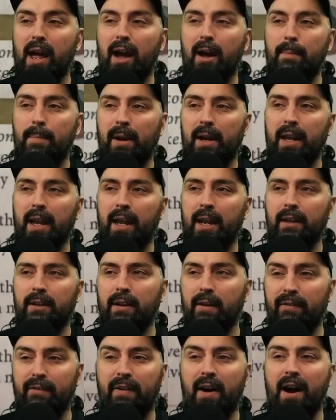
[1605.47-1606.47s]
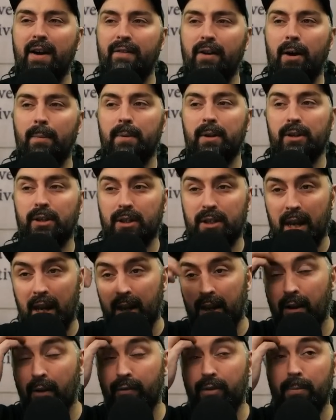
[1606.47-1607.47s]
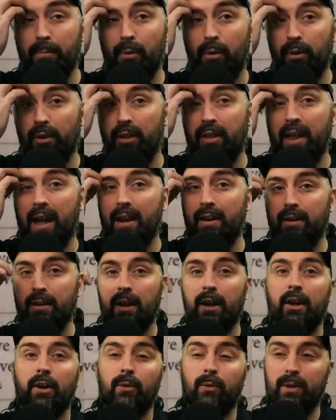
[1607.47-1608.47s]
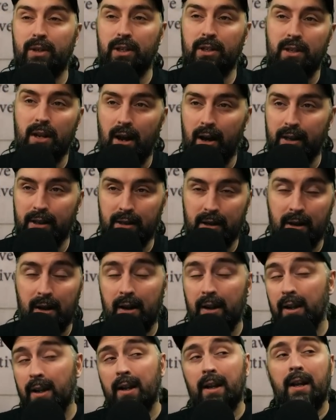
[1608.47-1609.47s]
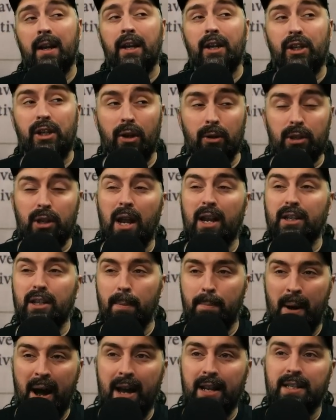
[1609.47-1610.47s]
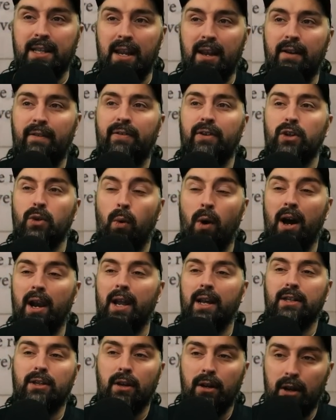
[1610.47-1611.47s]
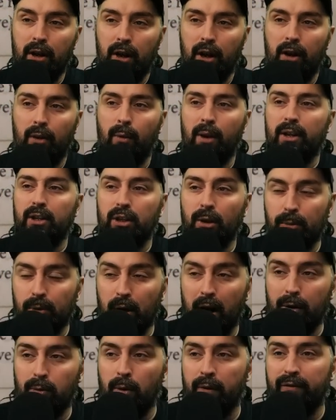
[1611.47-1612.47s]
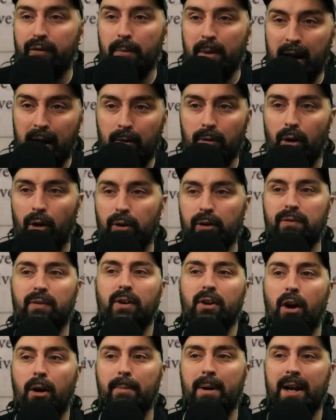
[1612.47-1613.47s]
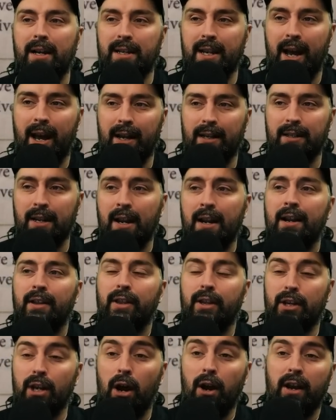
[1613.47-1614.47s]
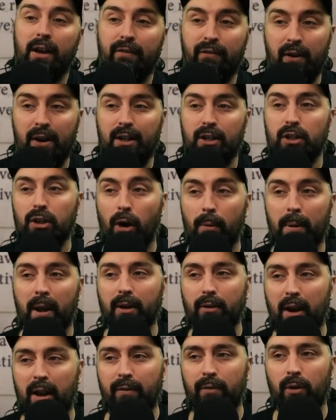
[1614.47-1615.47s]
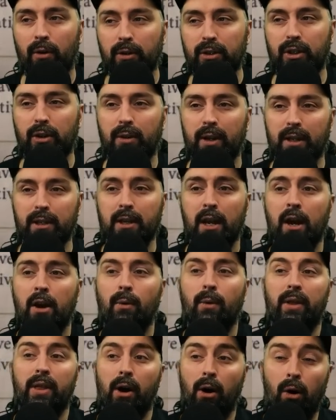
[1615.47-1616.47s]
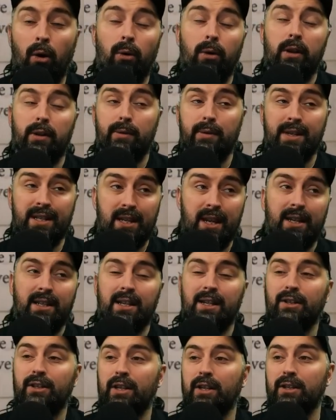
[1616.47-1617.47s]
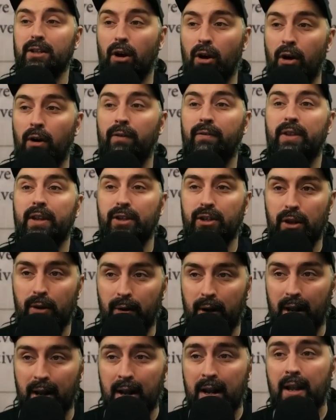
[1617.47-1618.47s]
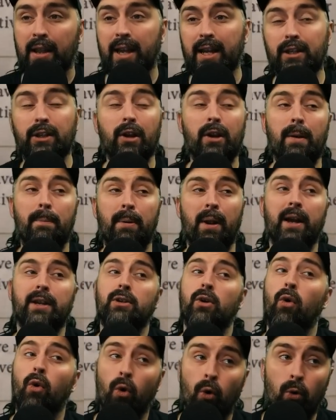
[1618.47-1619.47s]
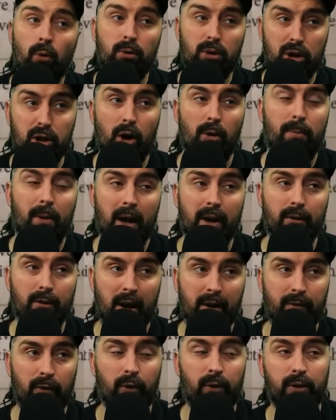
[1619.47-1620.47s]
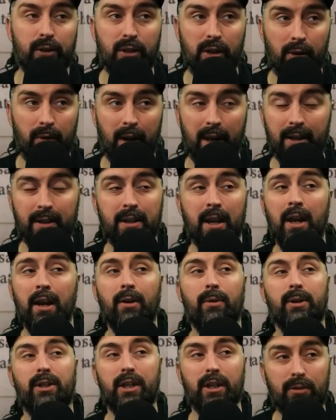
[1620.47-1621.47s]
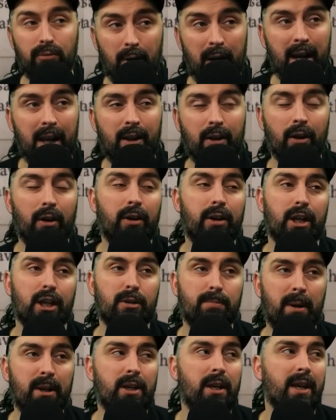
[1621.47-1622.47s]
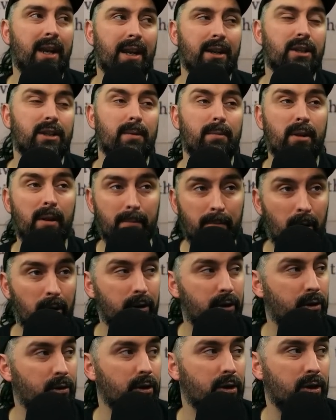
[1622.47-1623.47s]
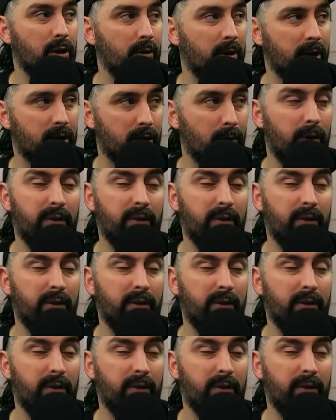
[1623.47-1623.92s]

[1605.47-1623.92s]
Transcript: ability to 5-up and just take it off the board at the end, which is nice. She also has the passive Twilight's Alert, where you subtract 1 from hit rolls for combat attacks that target friendly Soulblight Gravelords units where they're wholly within 6 inches of this unit. That's going to apply to all Soulblight Gravelords units, which is really good, especially against some of the monstrous units that we've